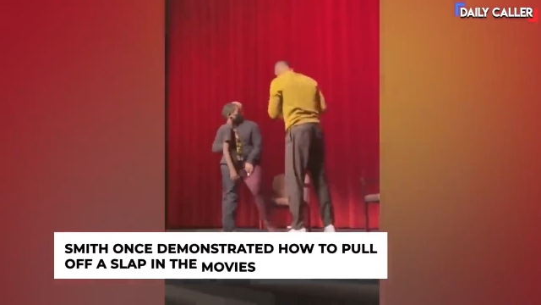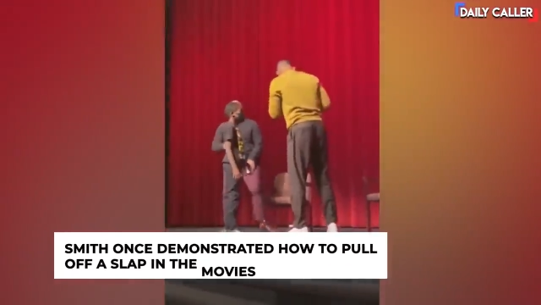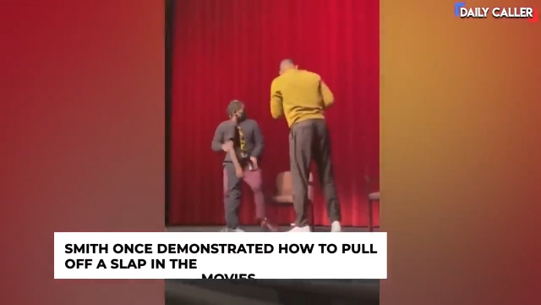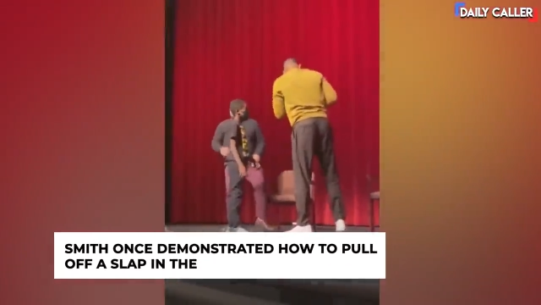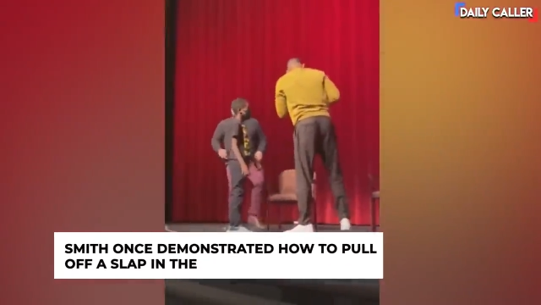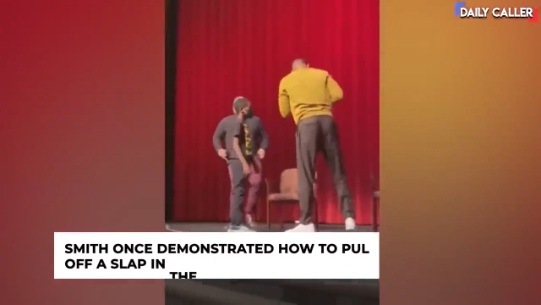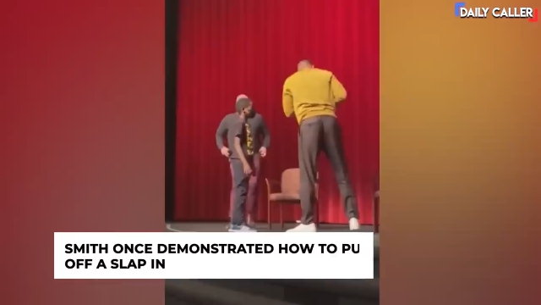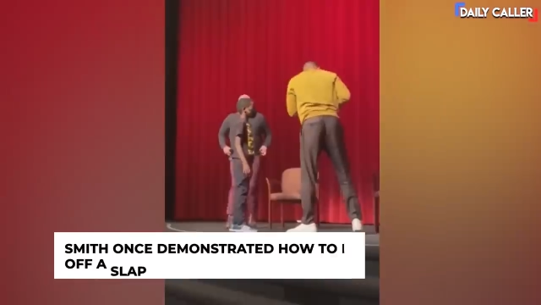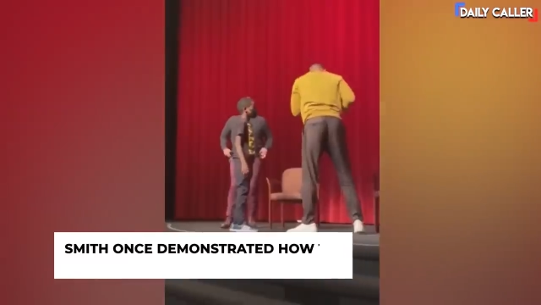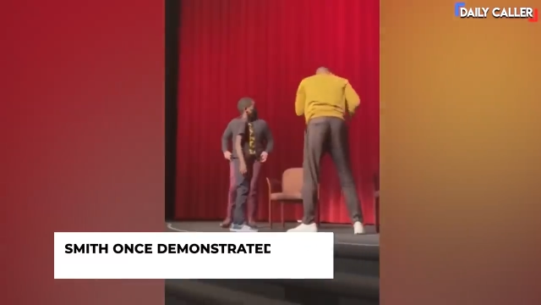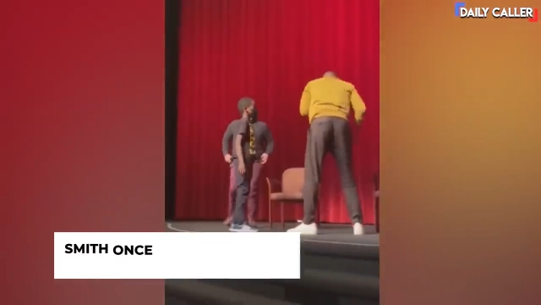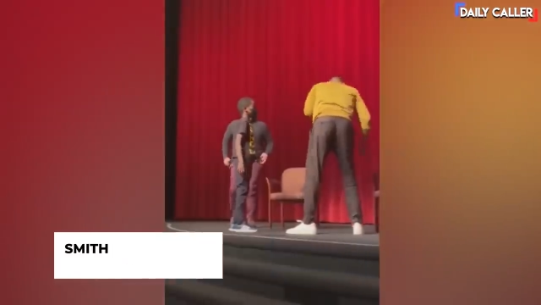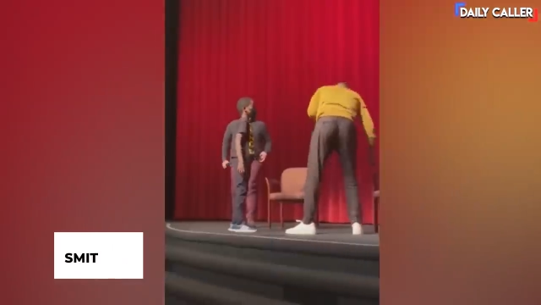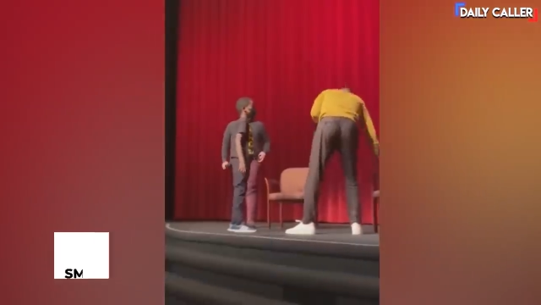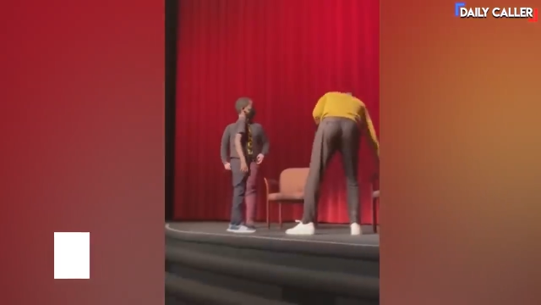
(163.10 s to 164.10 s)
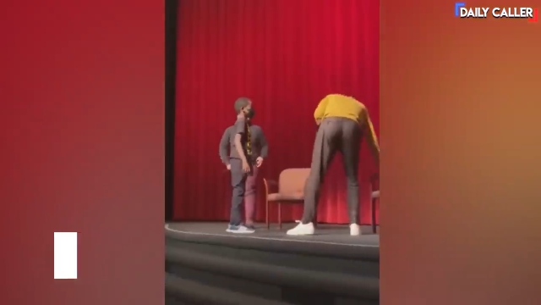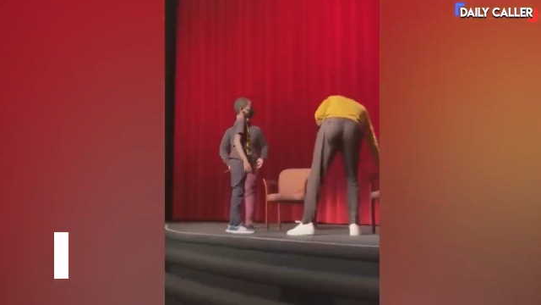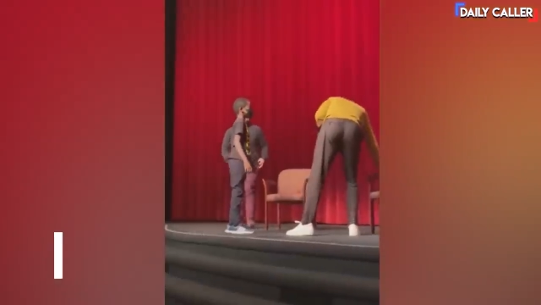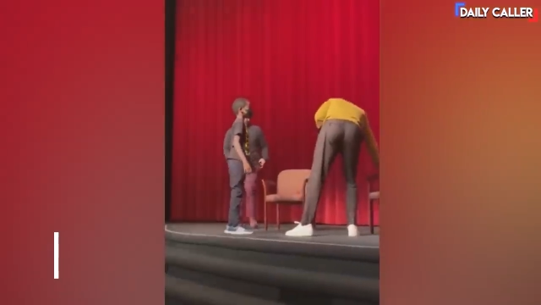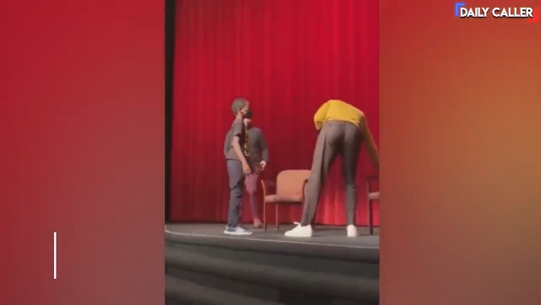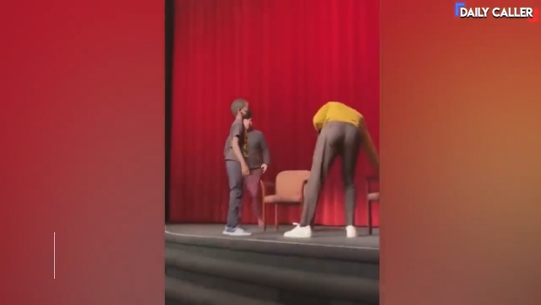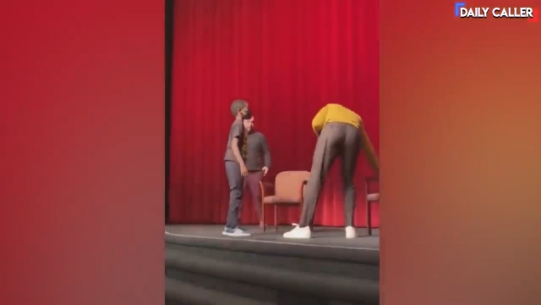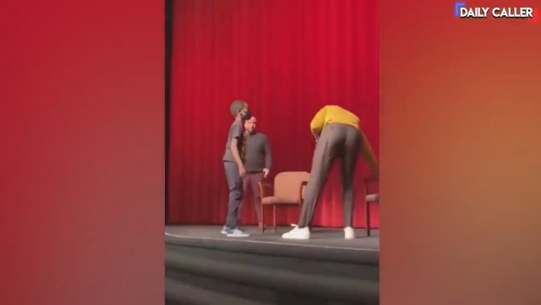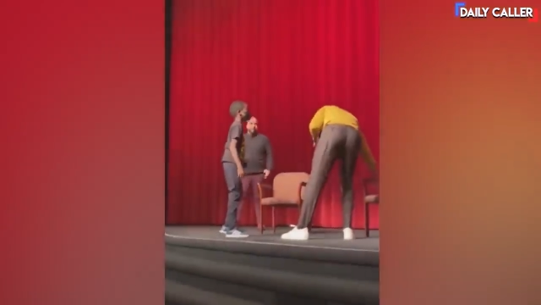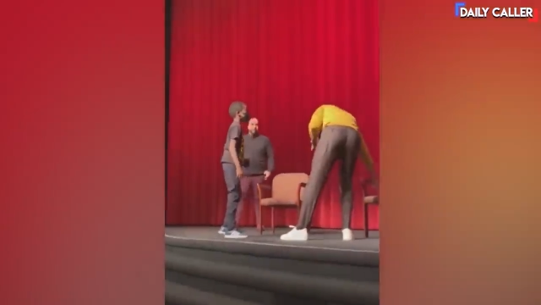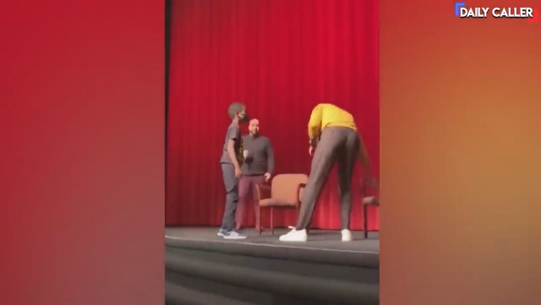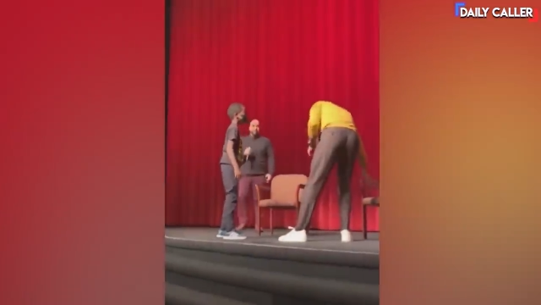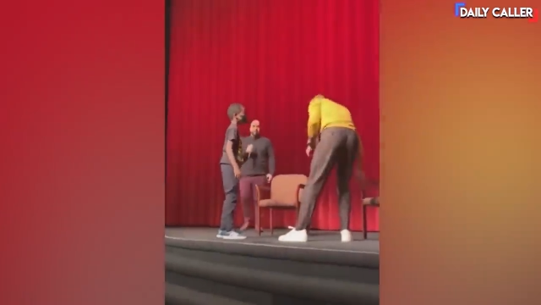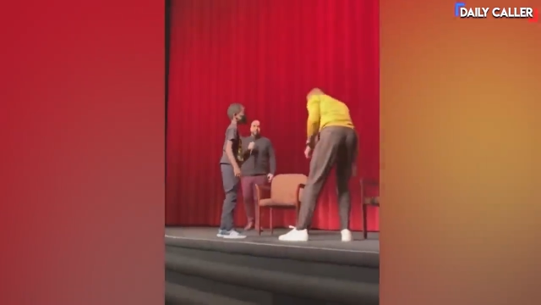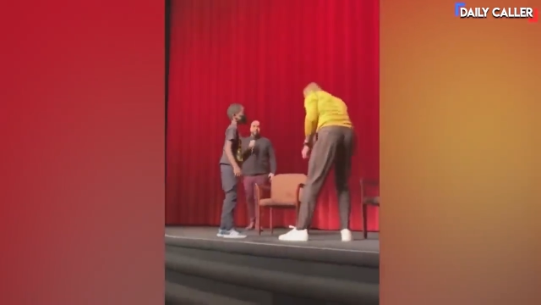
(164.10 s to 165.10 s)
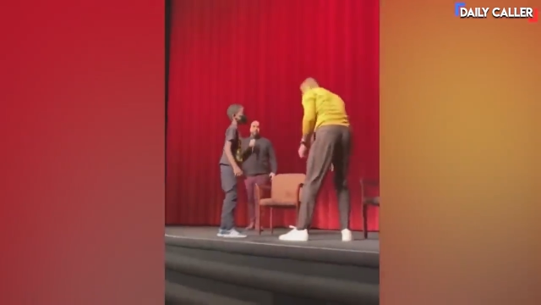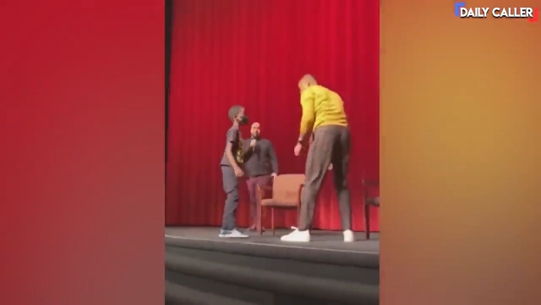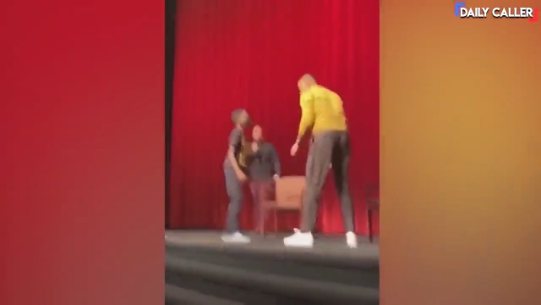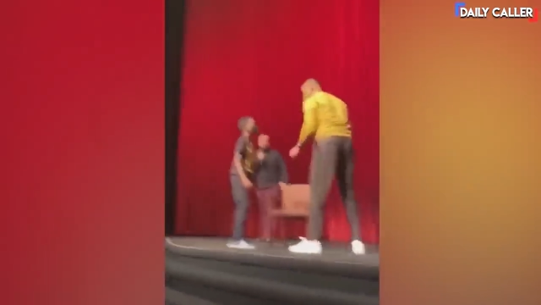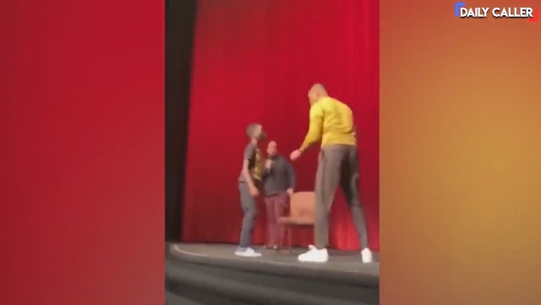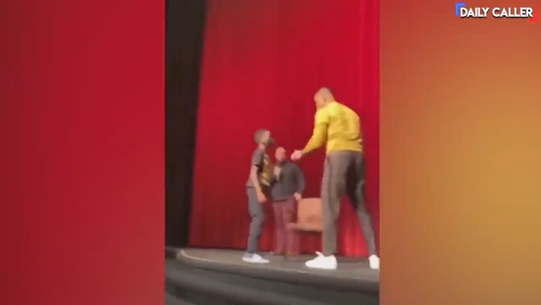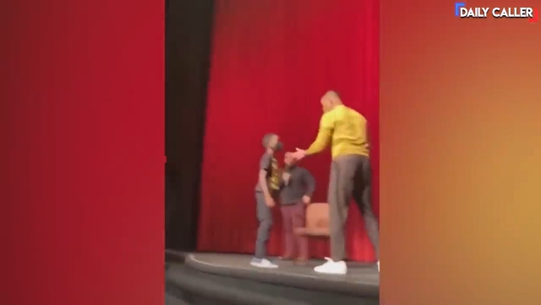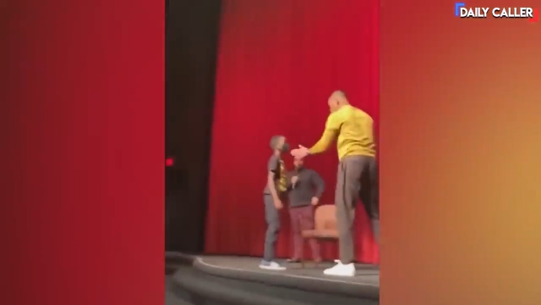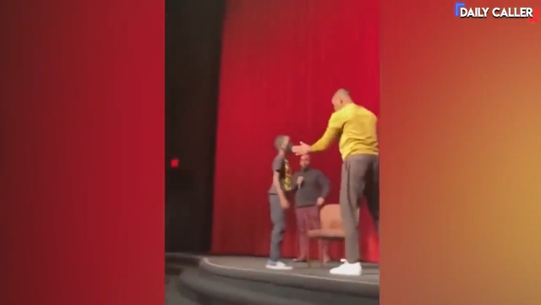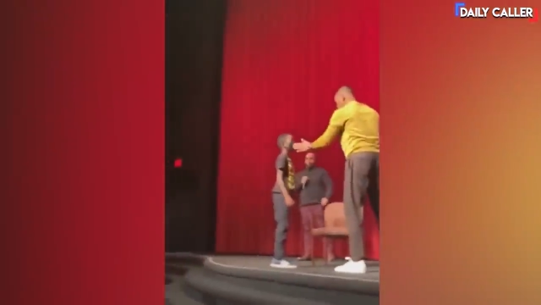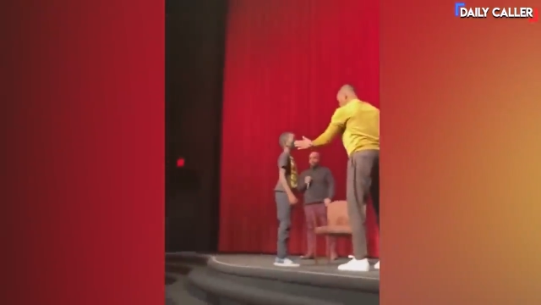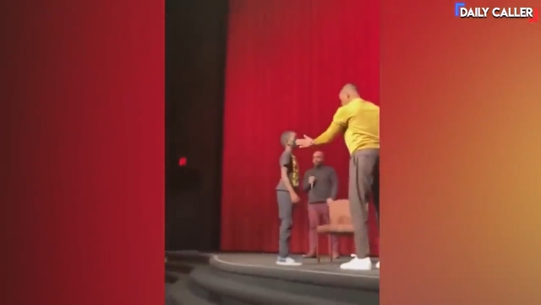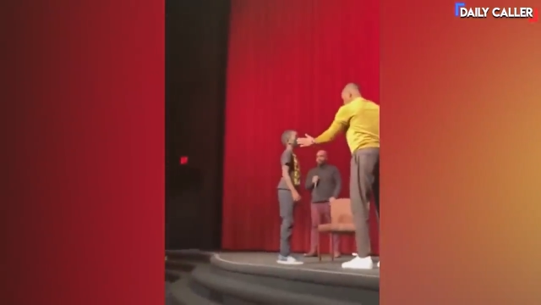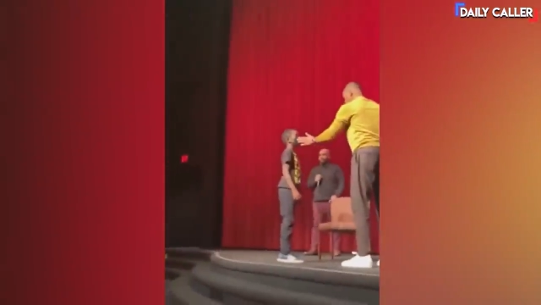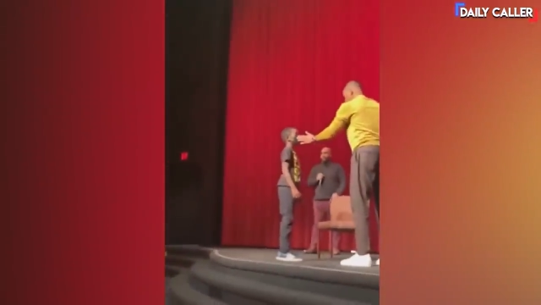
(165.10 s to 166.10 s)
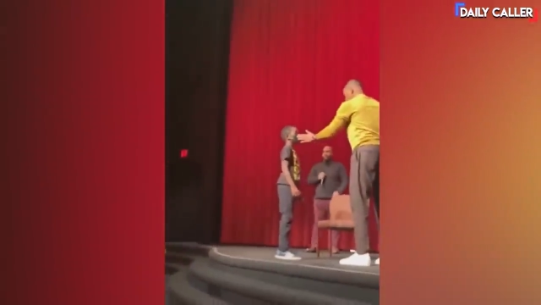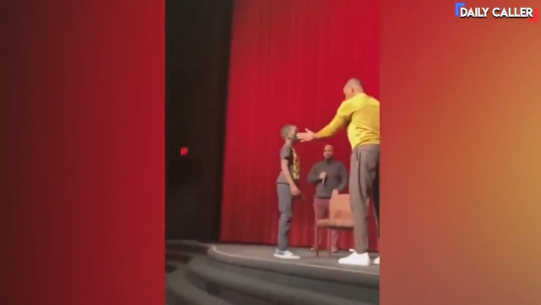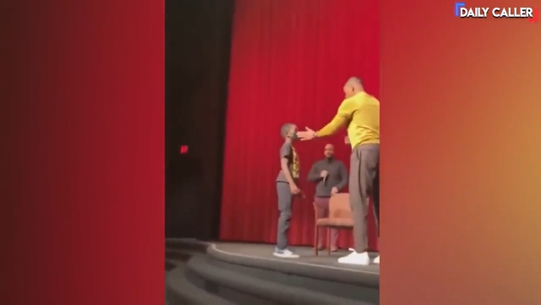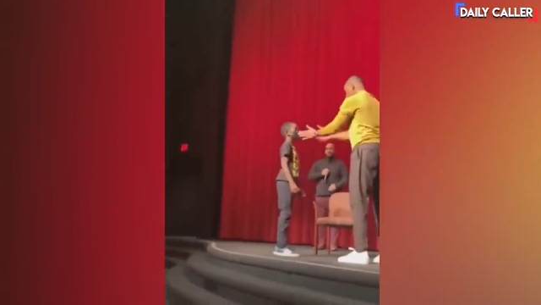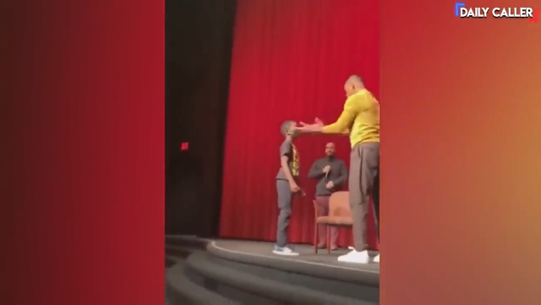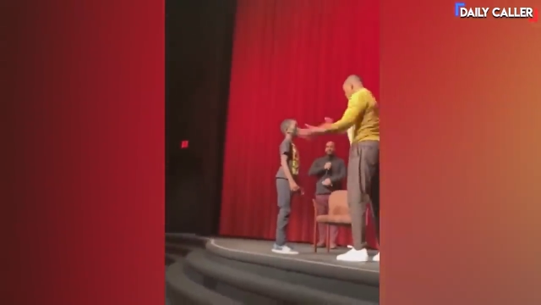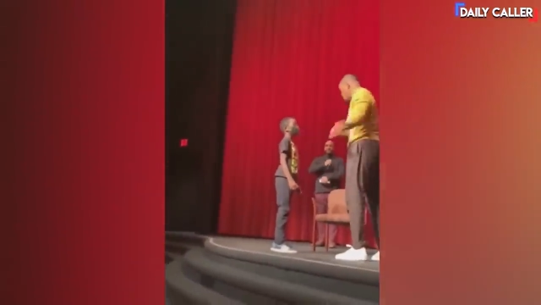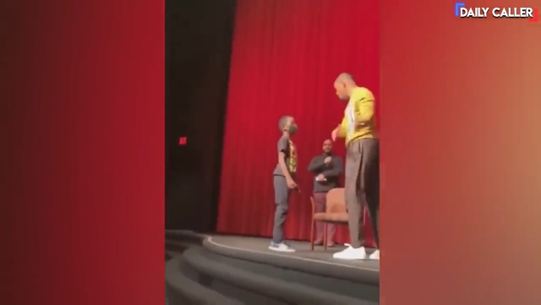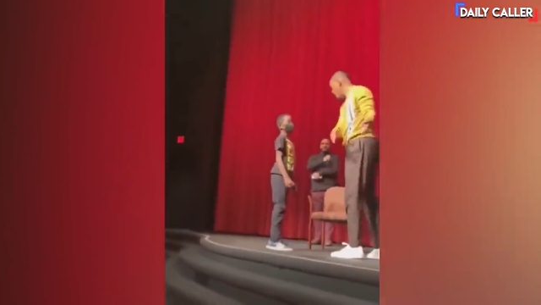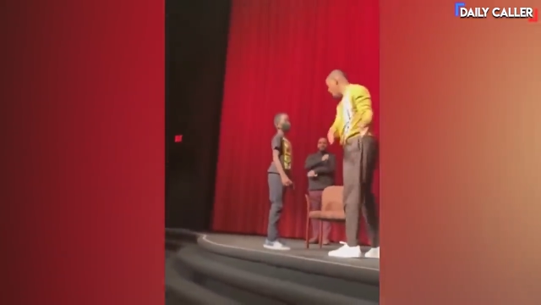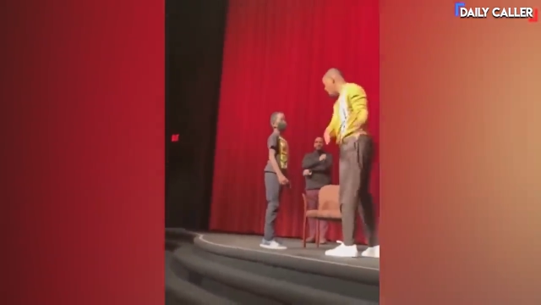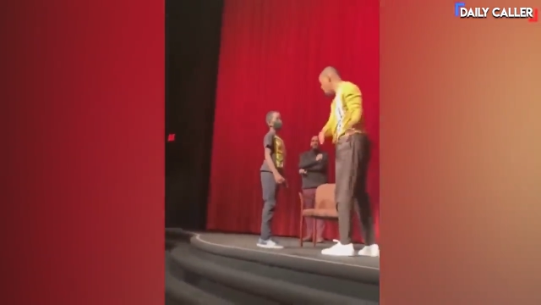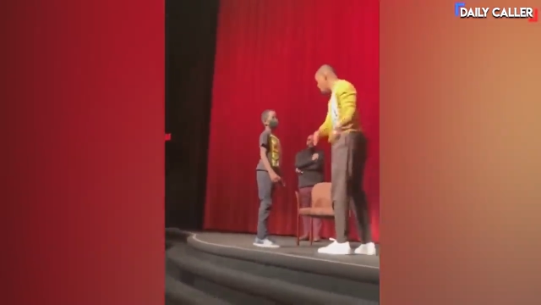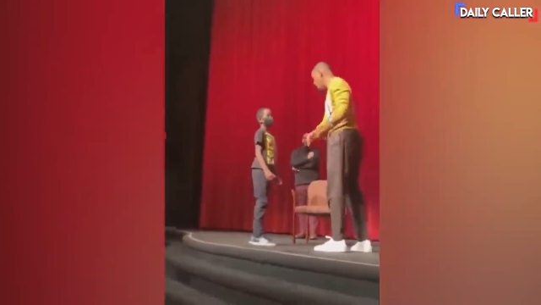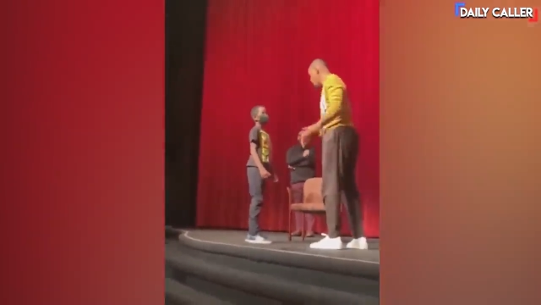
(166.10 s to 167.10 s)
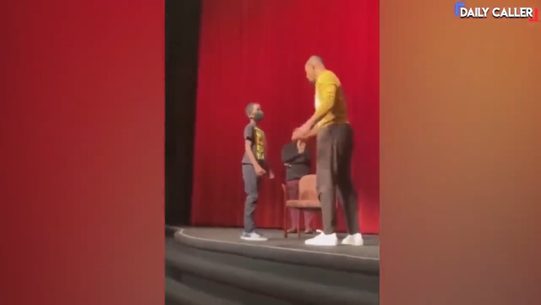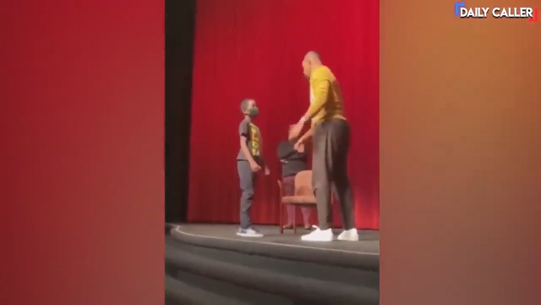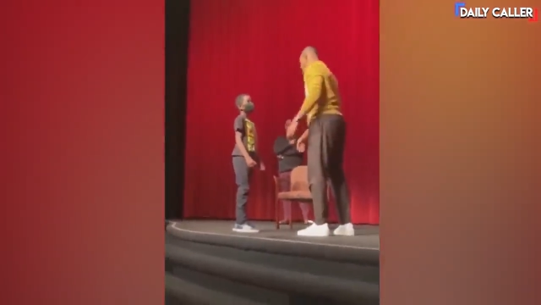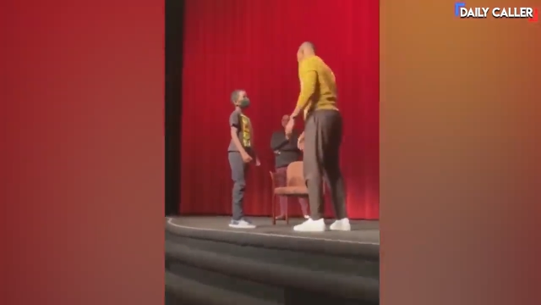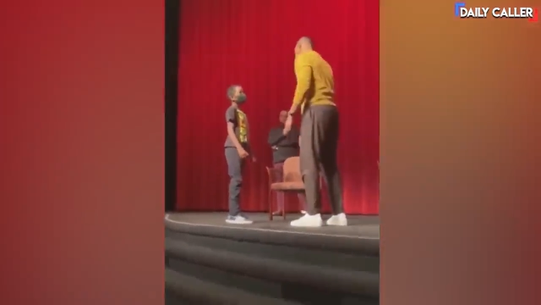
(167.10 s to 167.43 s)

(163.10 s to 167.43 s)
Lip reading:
Nobody's mouth can be seen.